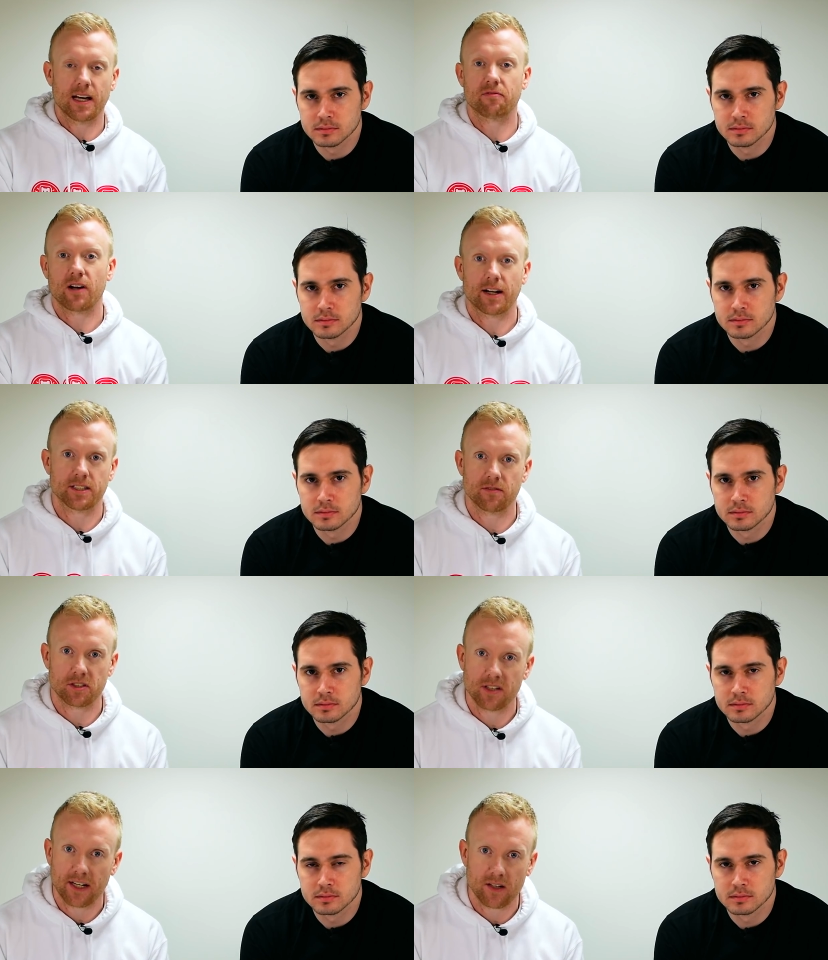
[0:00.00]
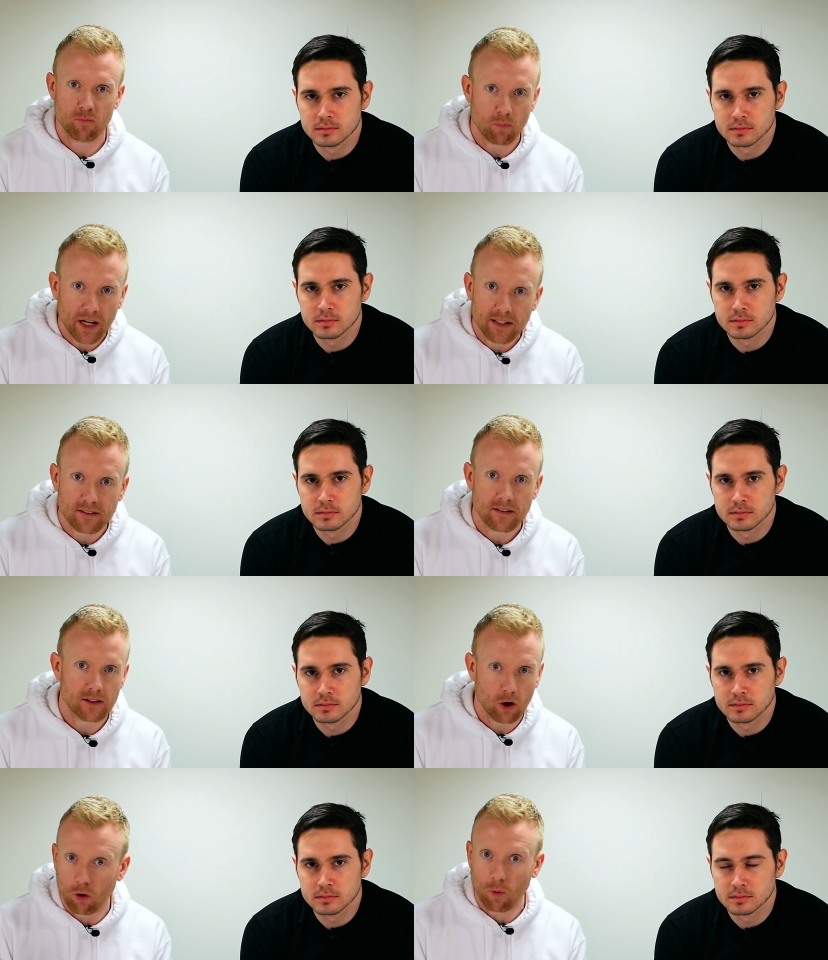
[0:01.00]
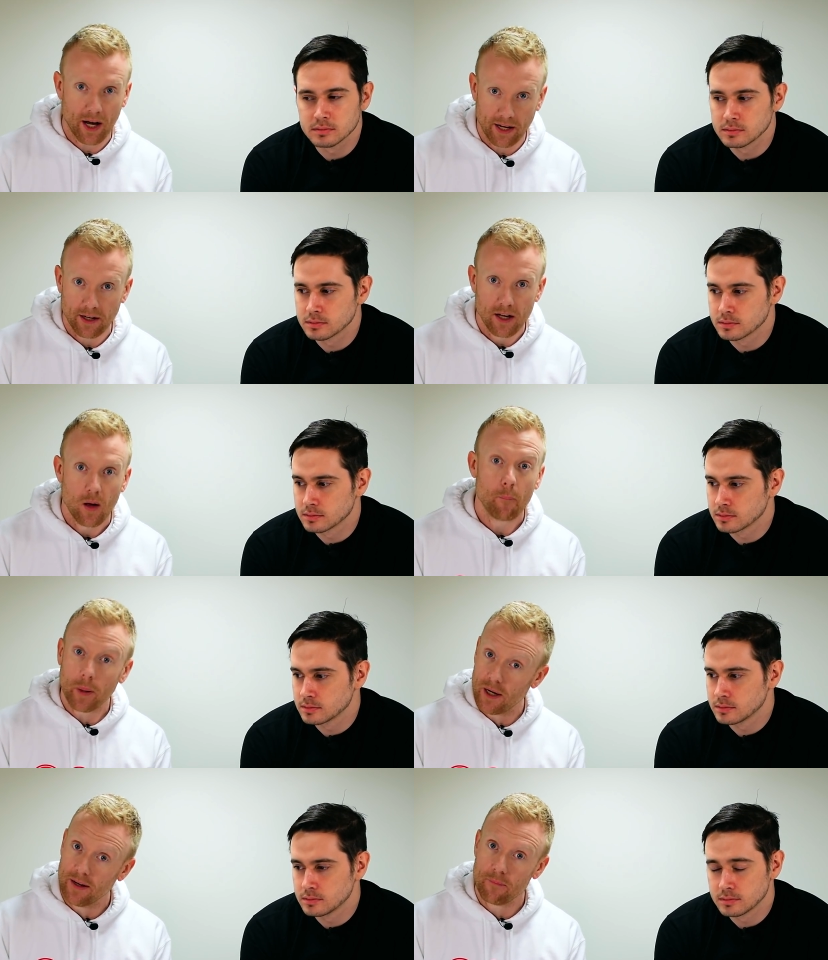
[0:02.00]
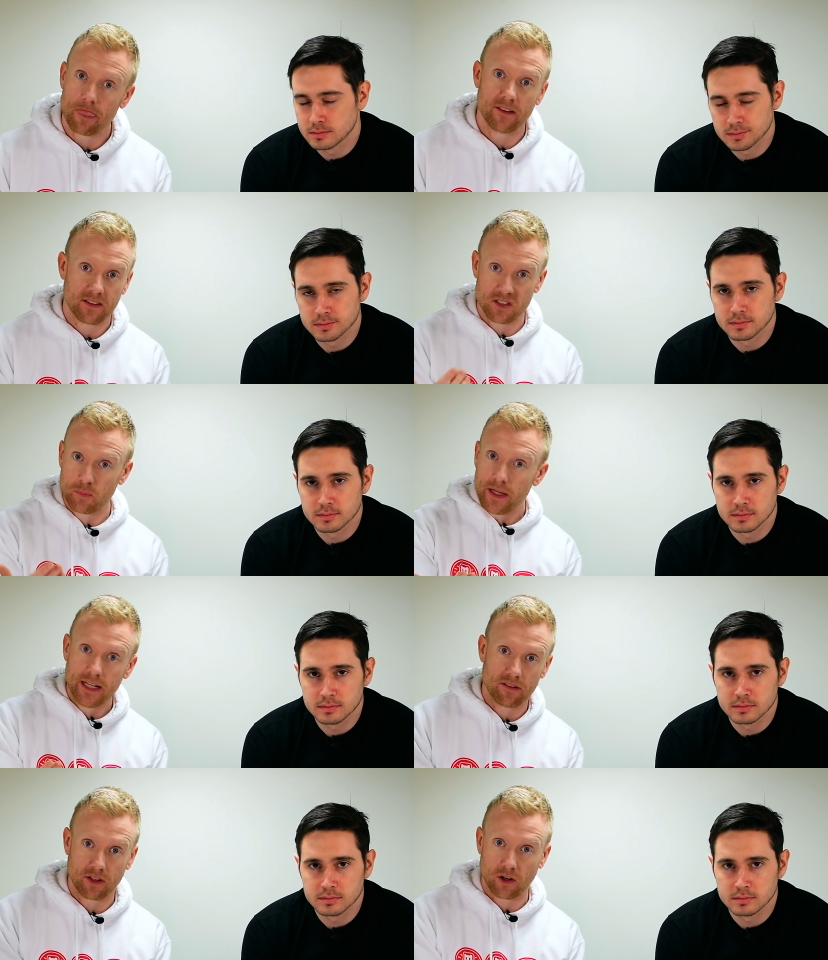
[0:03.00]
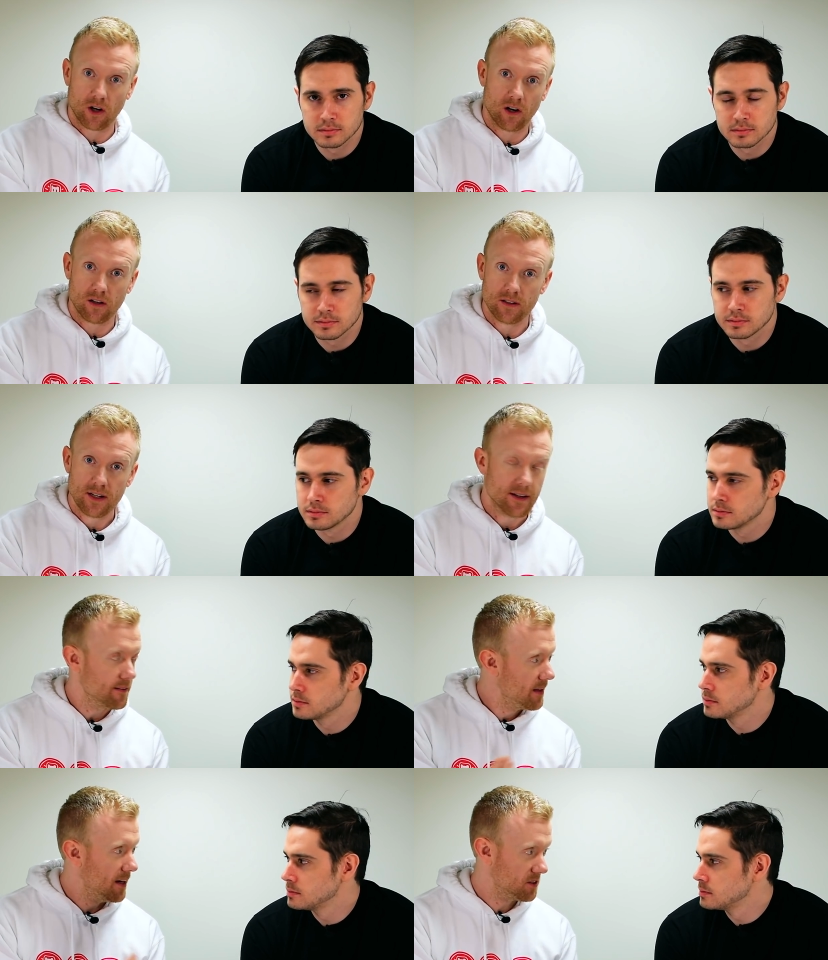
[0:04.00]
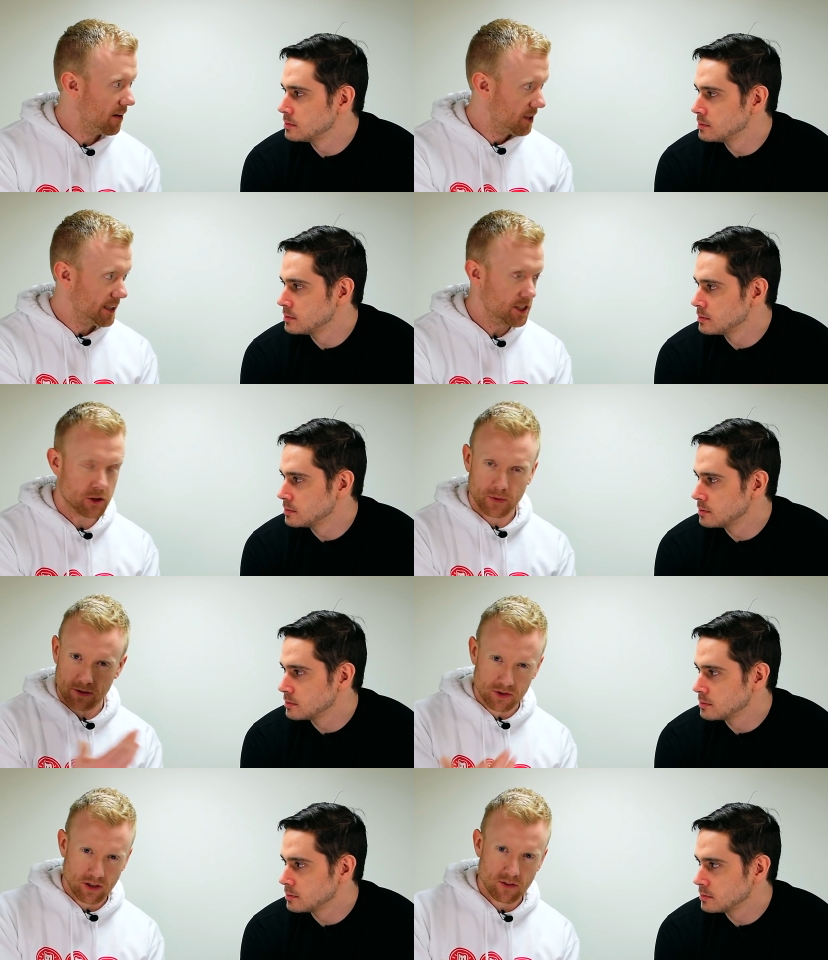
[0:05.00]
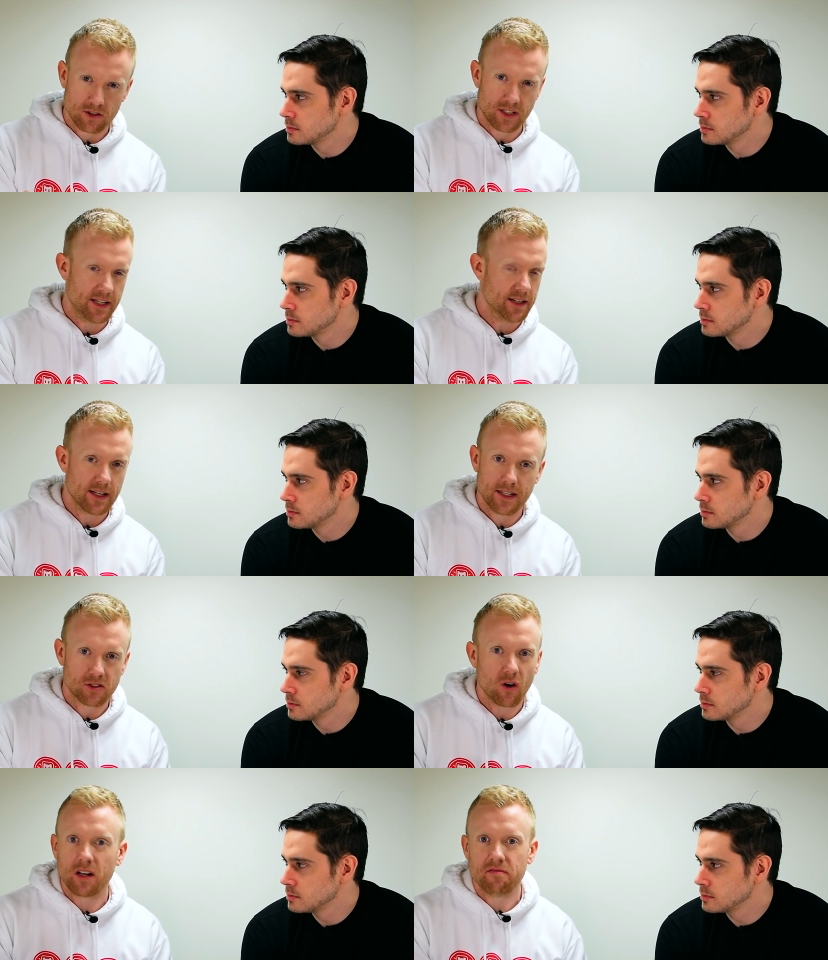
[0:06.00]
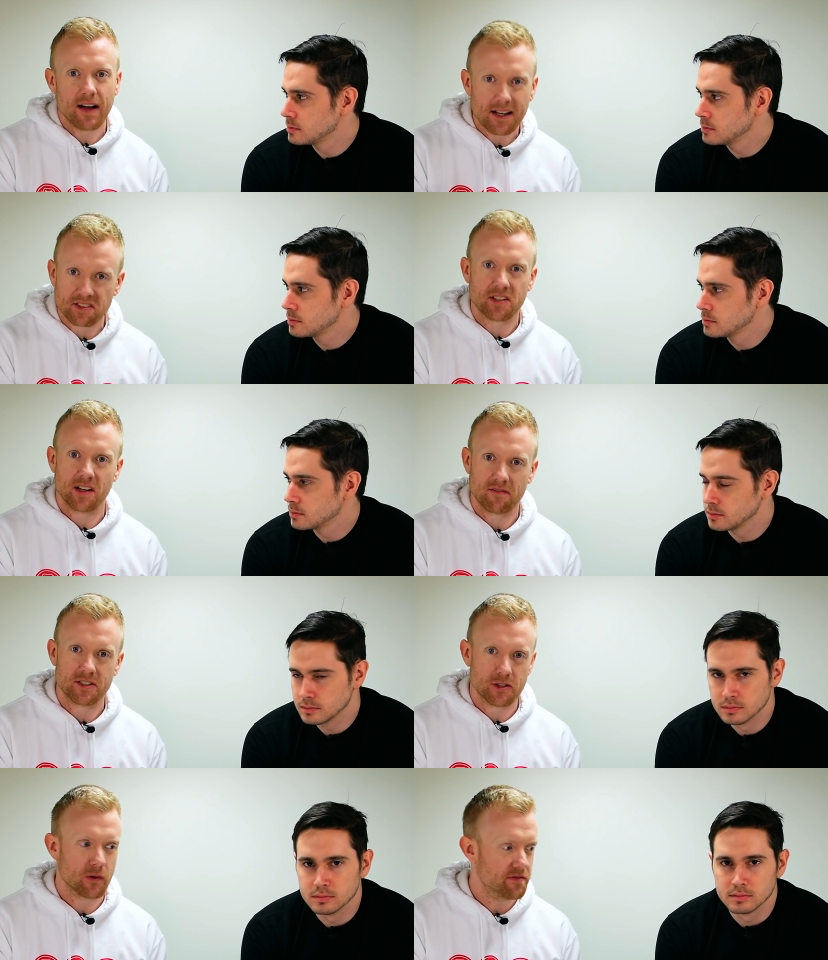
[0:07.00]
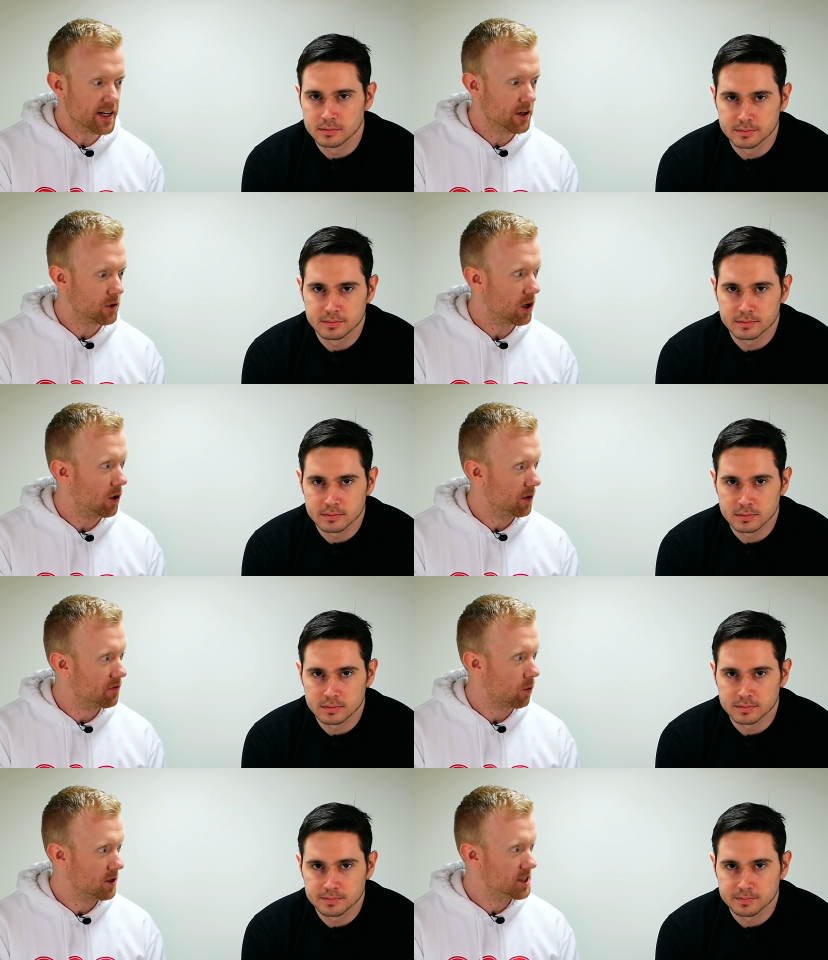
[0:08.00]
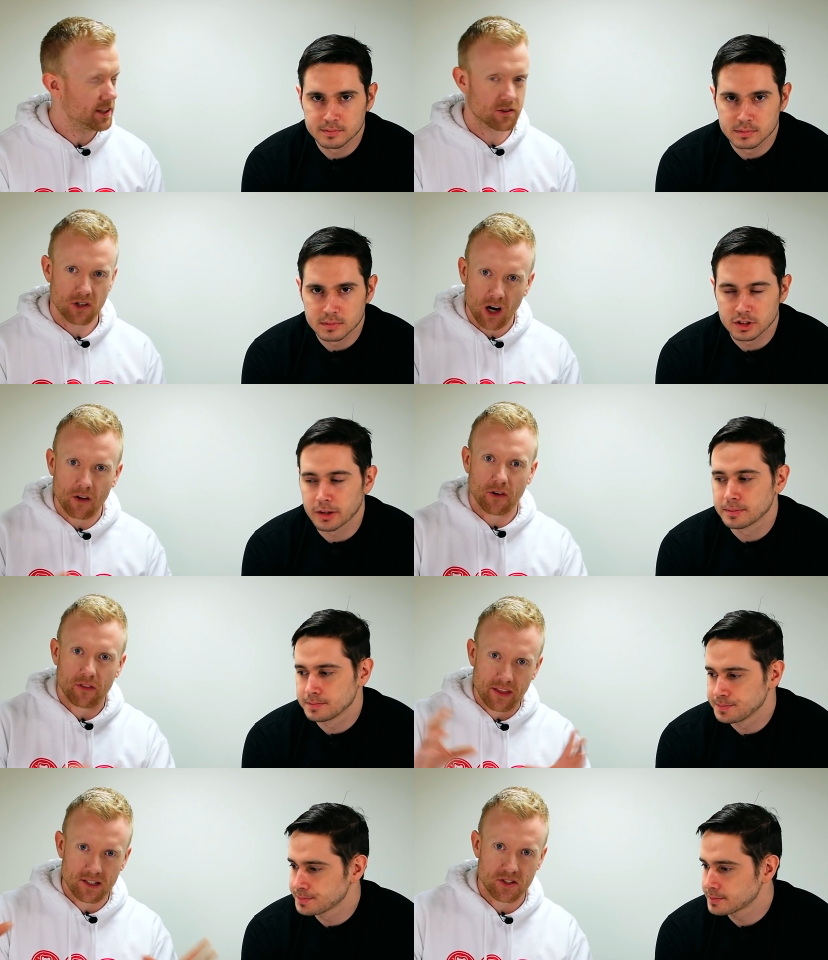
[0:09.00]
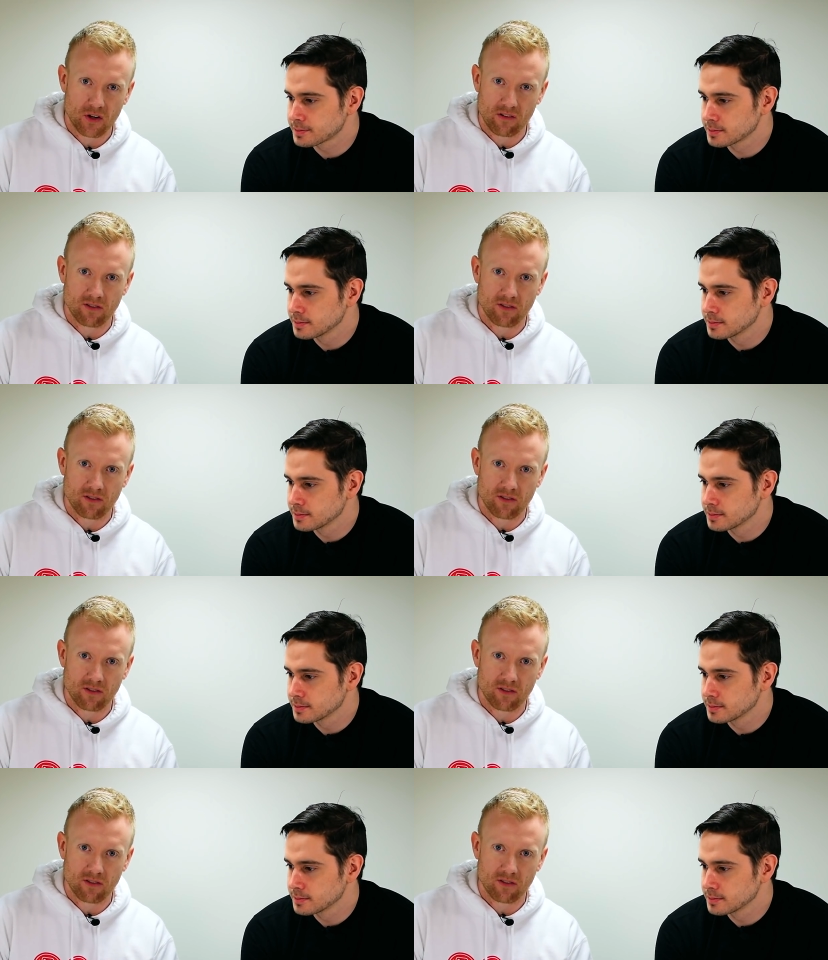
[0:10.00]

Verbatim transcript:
Speaker 1: That fraction of a second might go away. But the, speed of the call has everything to do with the servers, and it's already fast enough to mm-hmm. do a video call with 4G. There's sure. other things that are